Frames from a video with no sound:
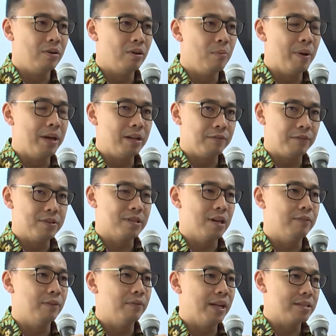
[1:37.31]
remaining first
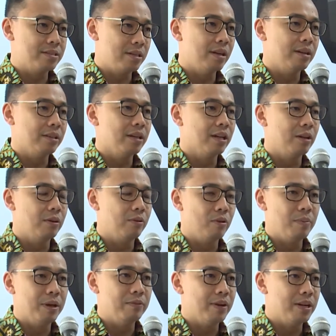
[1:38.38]
half of next year. I think it will
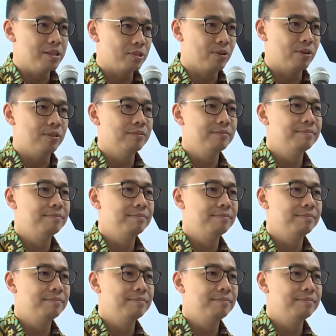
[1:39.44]
remain very strong.